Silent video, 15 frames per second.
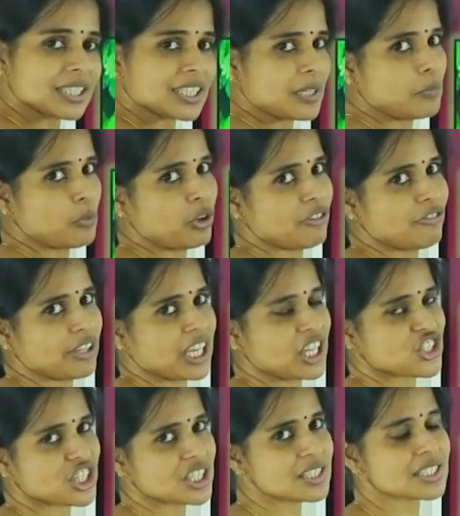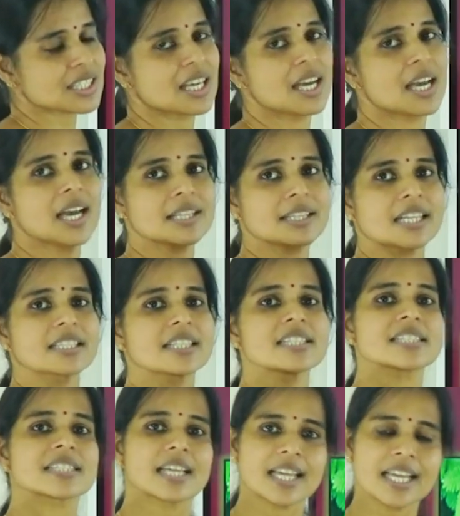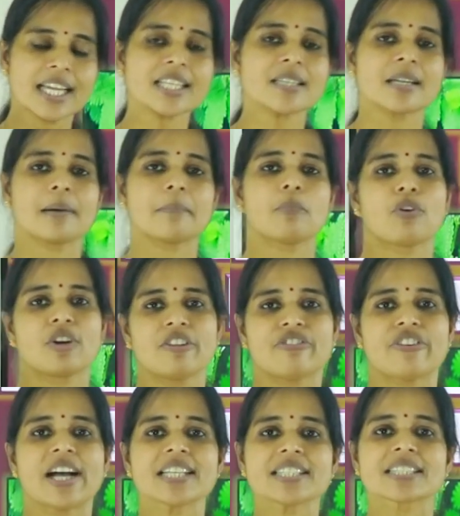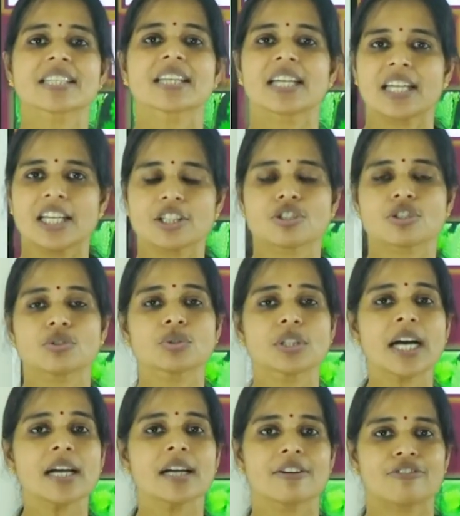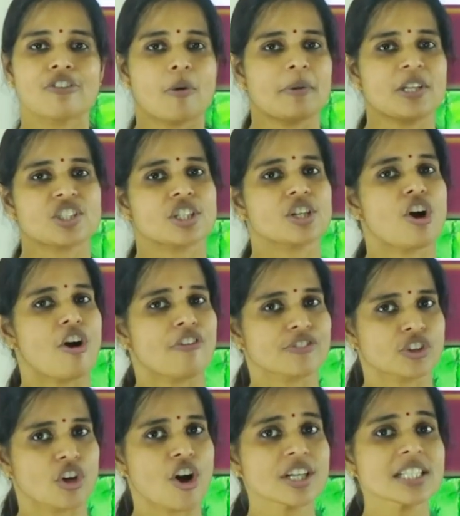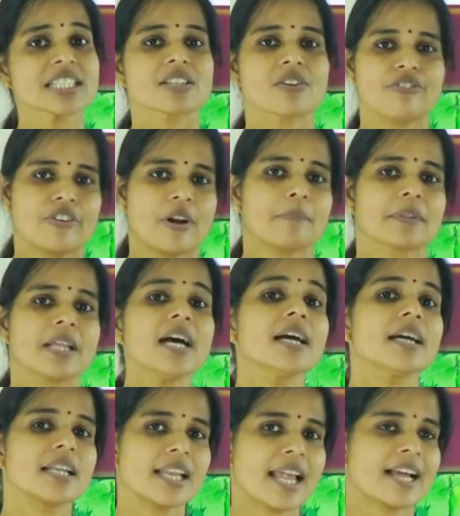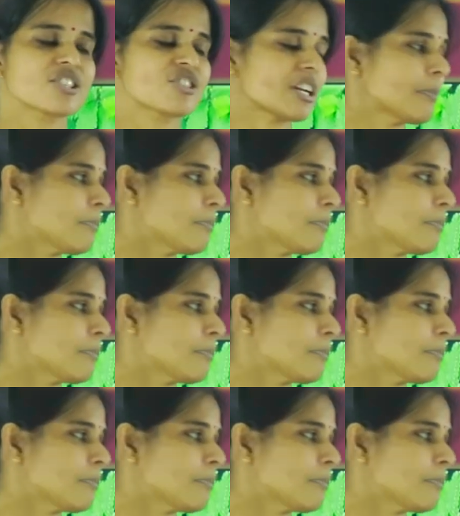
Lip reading: certain modifications, that is it modifies into the formation of thorns from the lateral